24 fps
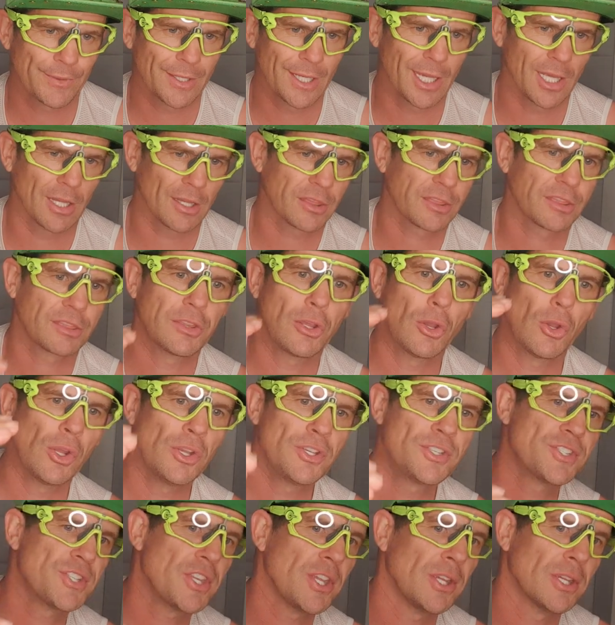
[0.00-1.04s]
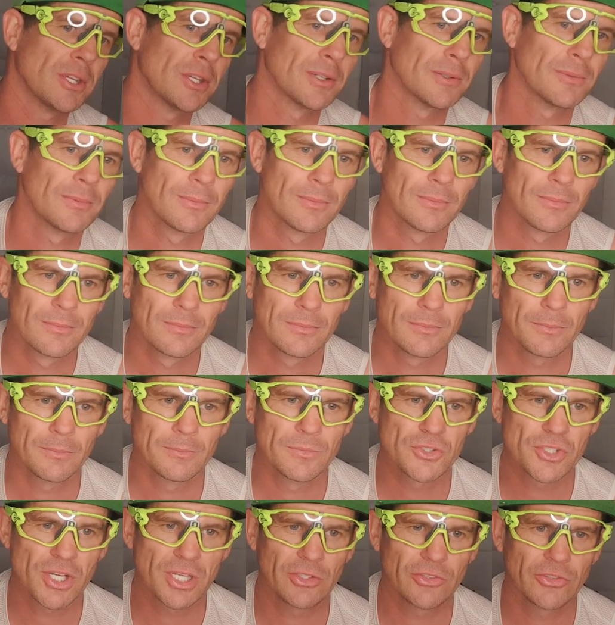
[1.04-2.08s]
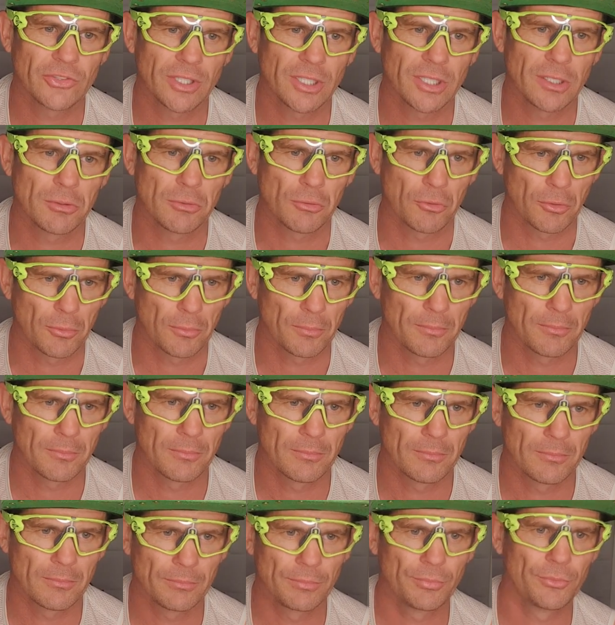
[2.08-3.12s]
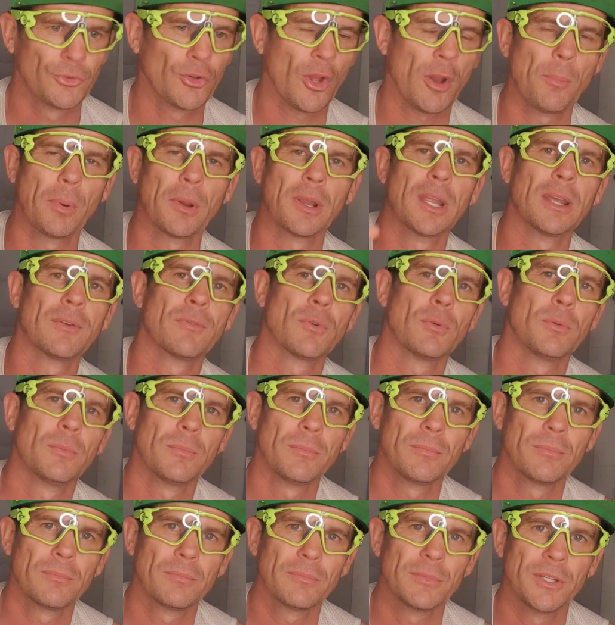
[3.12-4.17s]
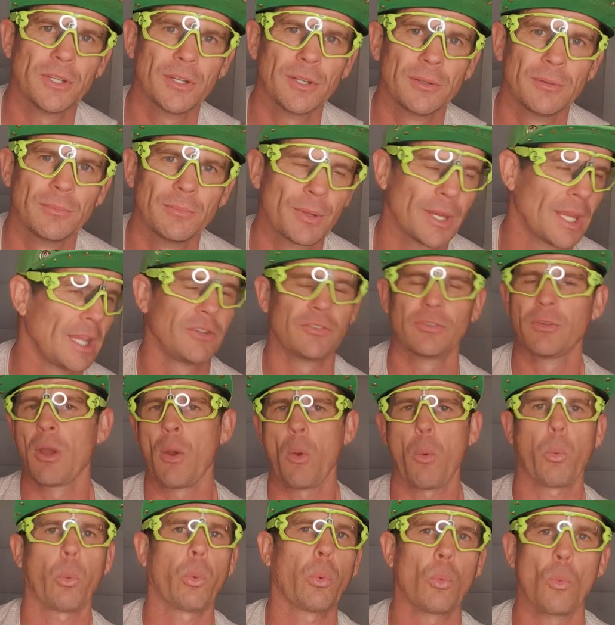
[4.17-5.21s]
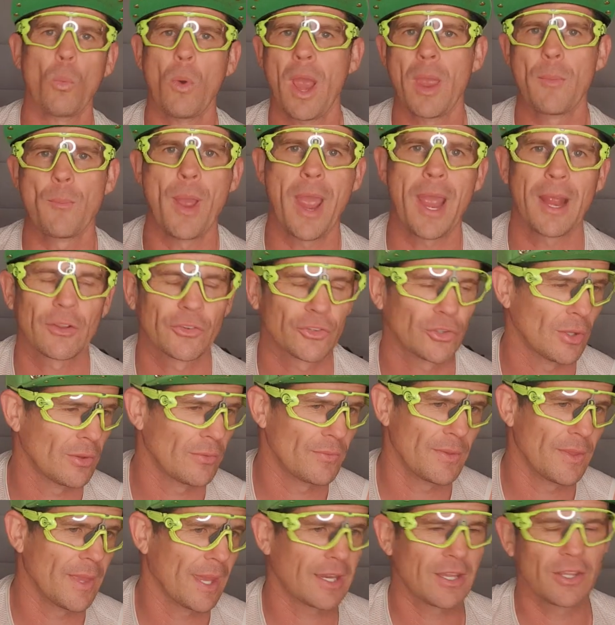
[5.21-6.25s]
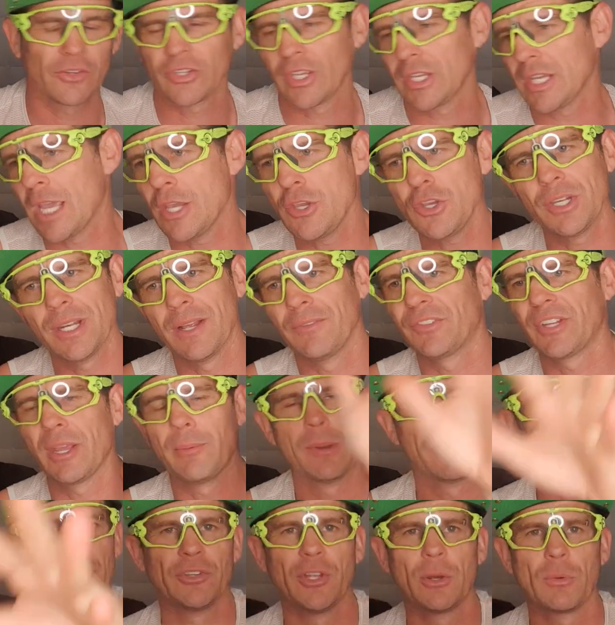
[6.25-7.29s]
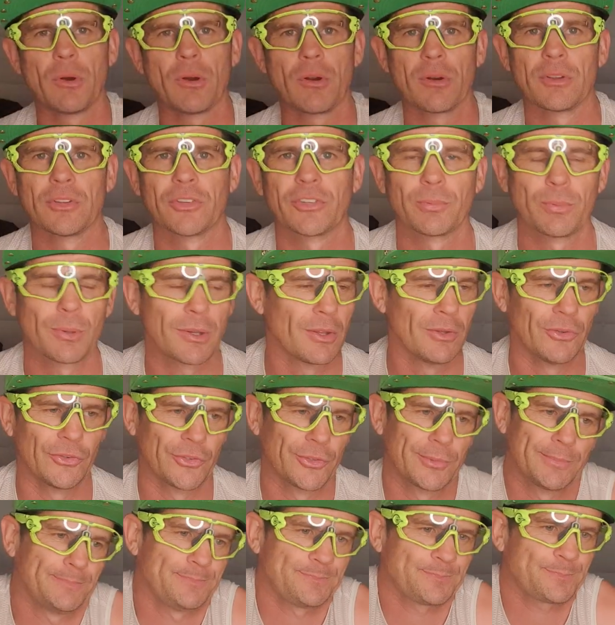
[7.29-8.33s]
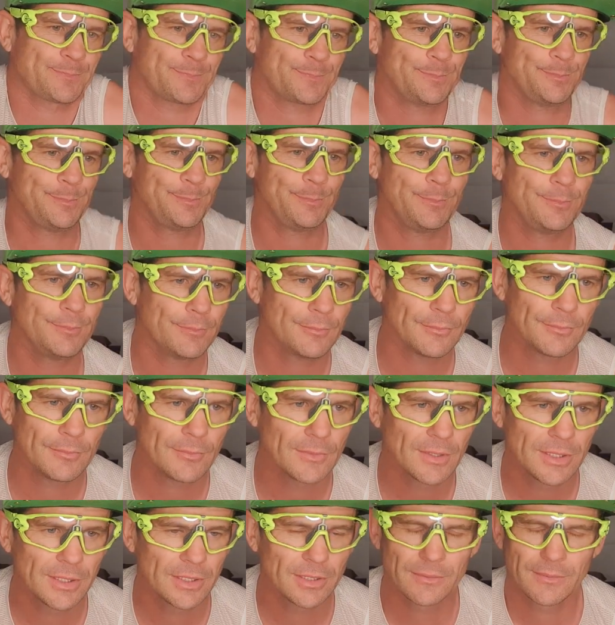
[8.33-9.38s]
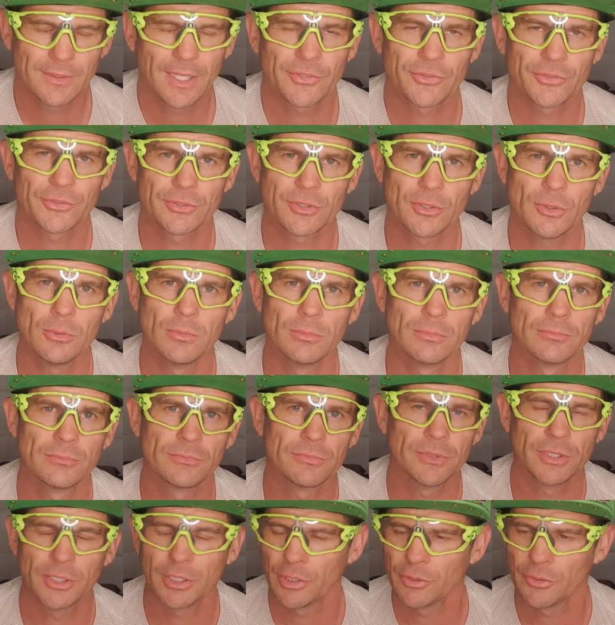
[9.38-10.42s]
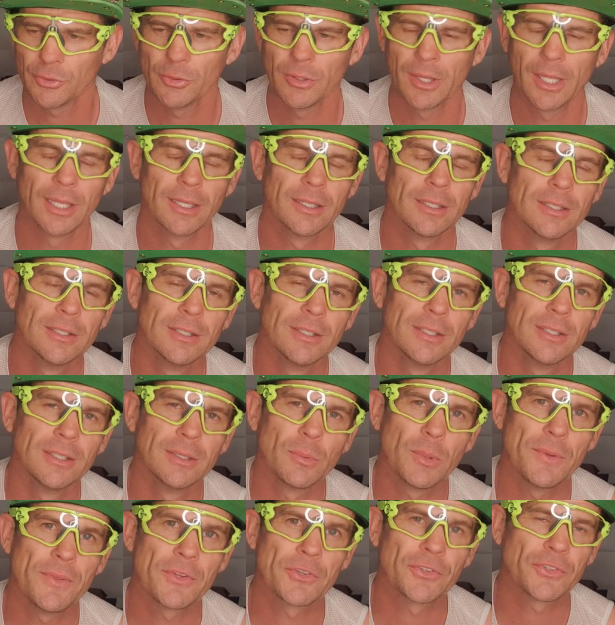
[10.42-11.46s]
a third tier GC group, top of level, you know, but he's like way back. So they can say, yeah, you can have 10 minutes, no worries, because that's cool. You go do that. Win the